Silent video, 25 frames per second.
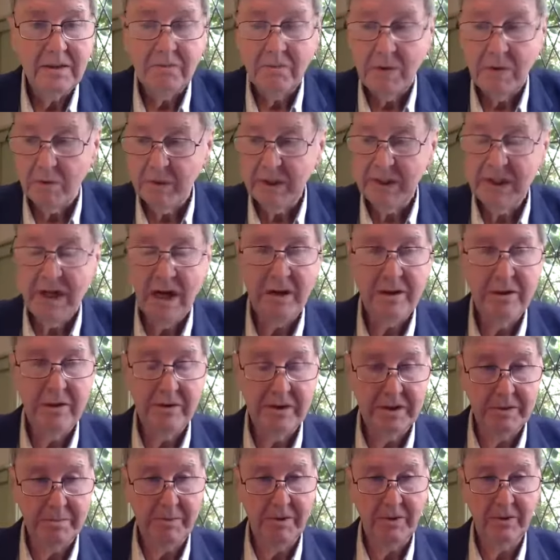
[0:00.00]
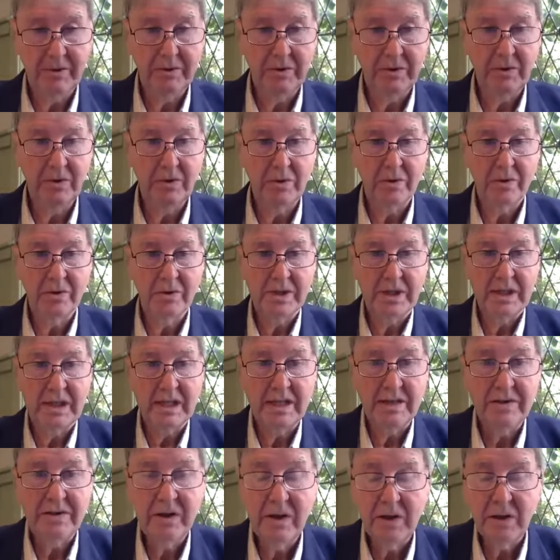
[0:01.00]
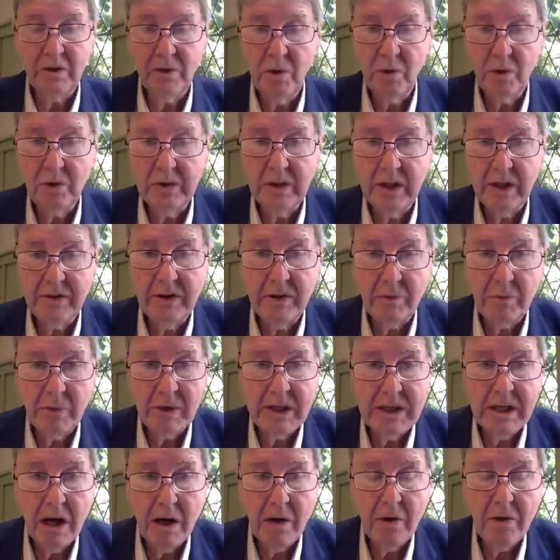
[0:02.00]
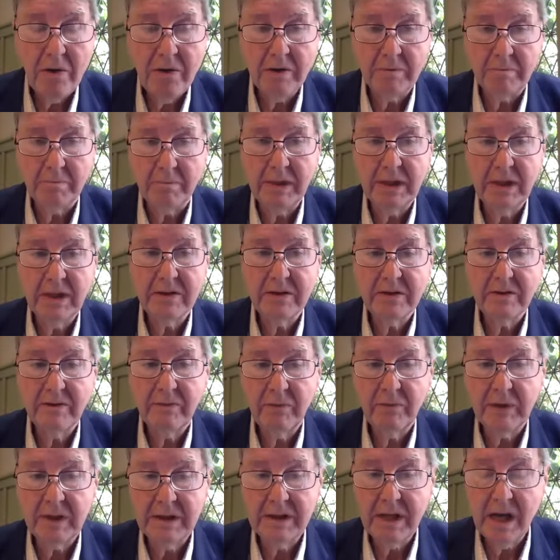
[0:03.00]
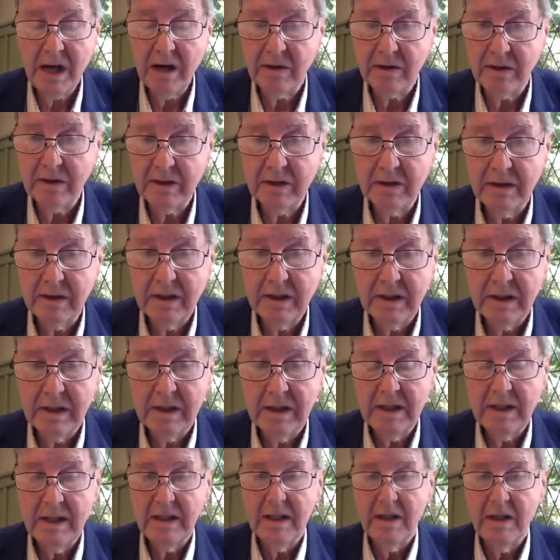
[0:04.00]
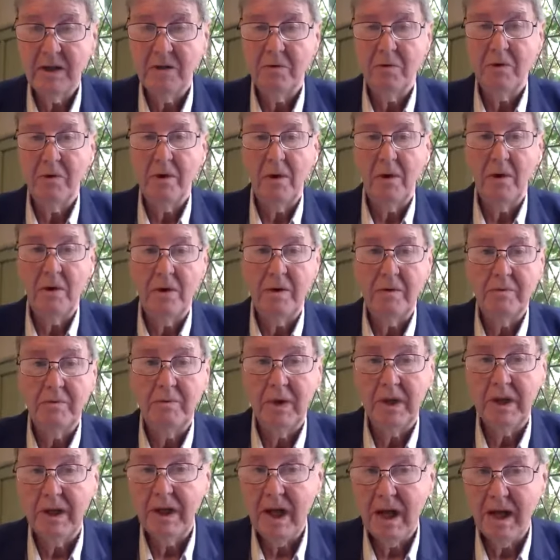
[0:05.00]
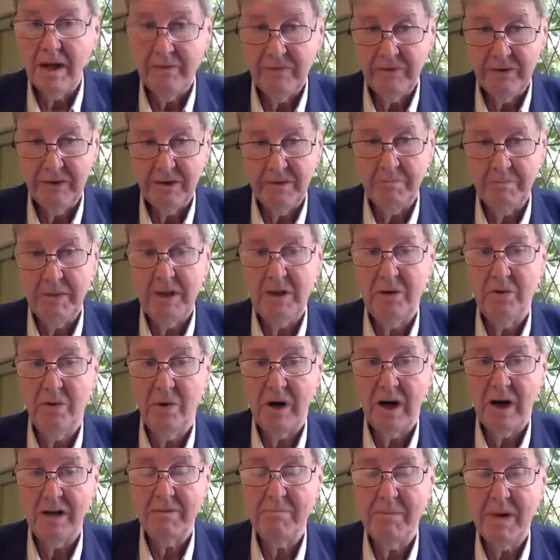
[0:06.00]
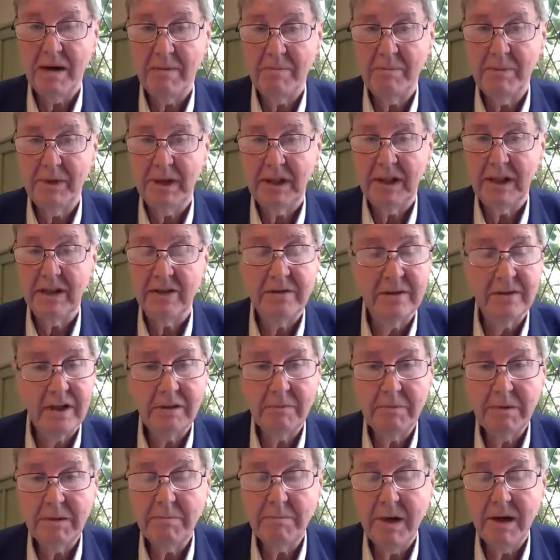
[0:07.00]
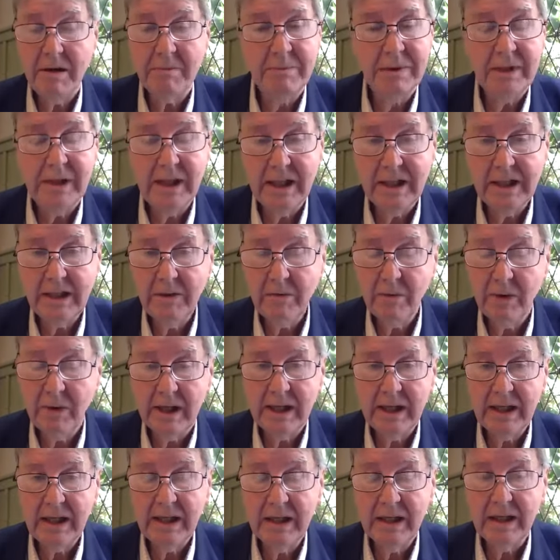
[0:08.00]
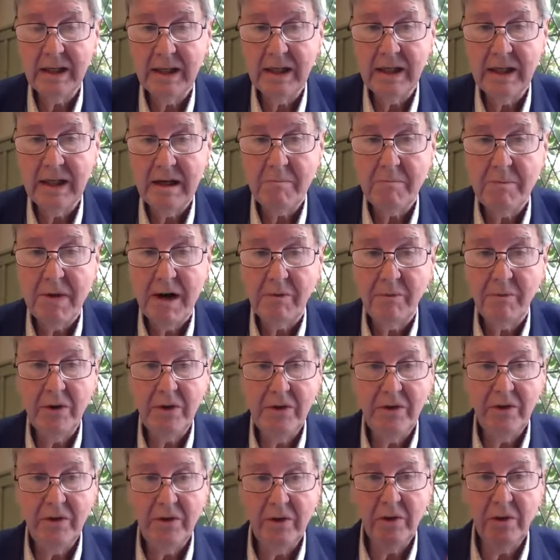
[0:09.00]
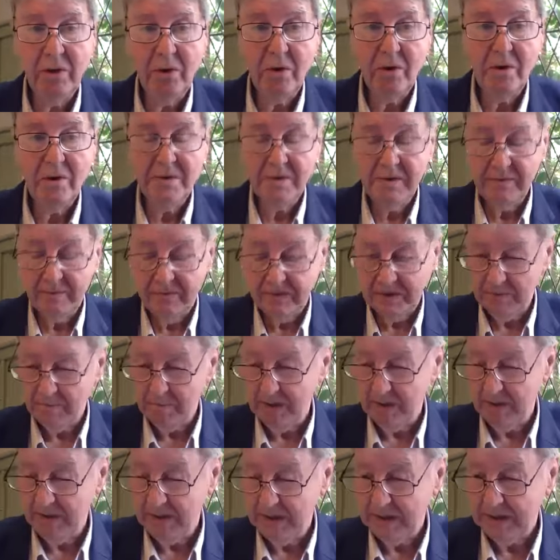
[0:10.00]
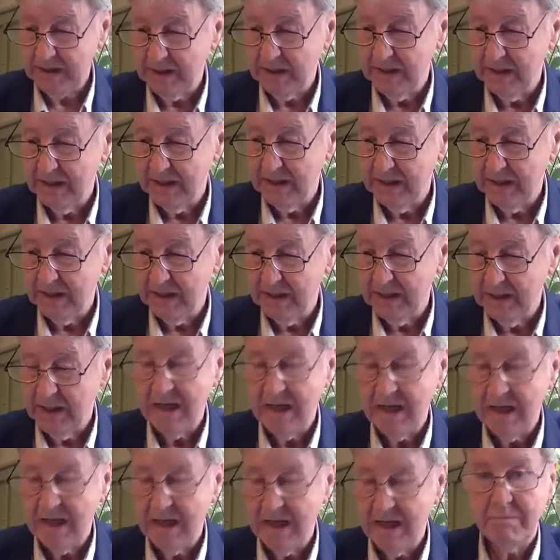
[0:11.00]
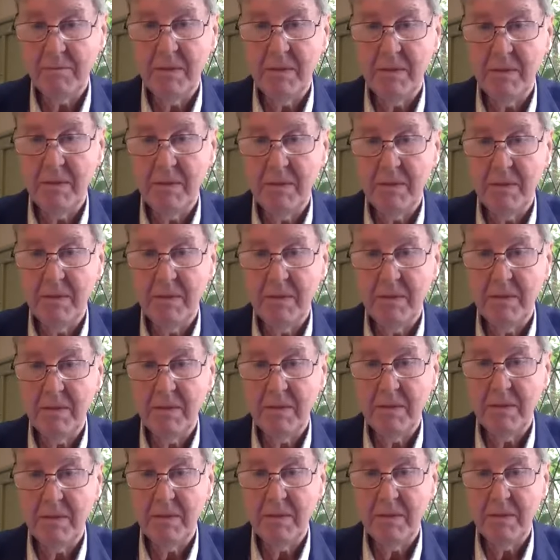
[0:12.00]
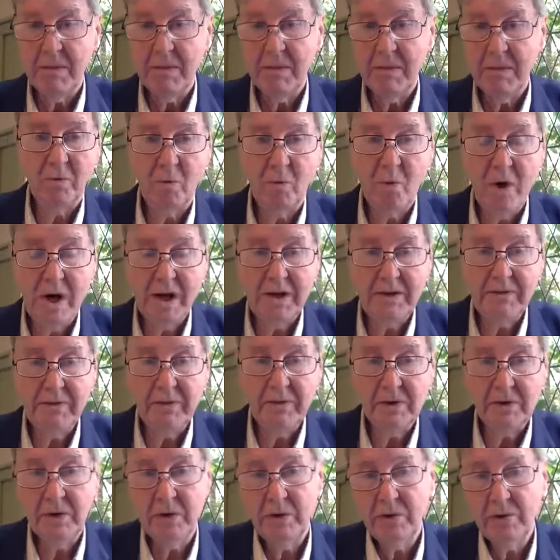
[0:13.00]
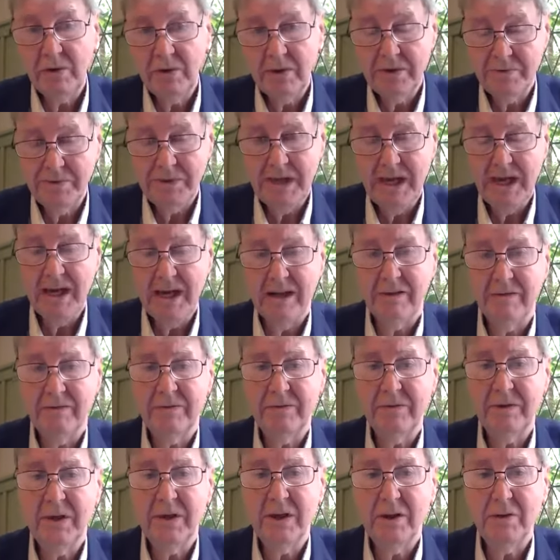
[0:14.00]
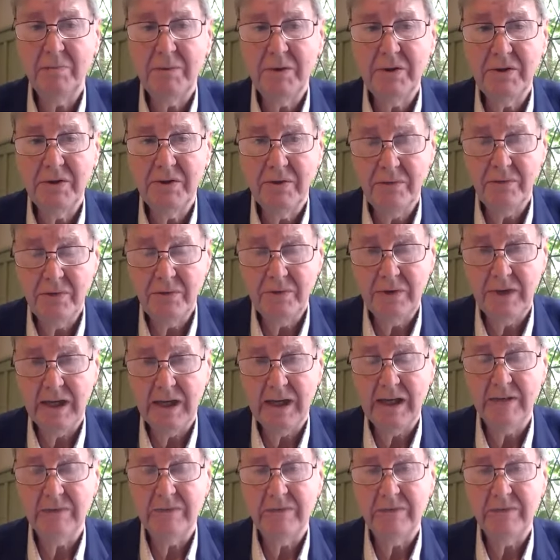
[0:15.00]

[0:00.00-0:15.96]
Well, we know there are spiritual laws, and isn't it good that we know them? Because if we don't, life can be quite bumpy. It's going to be bumpy anyway, but with the laws of spirit, my goodness, what wonderful tools we have to help us through life,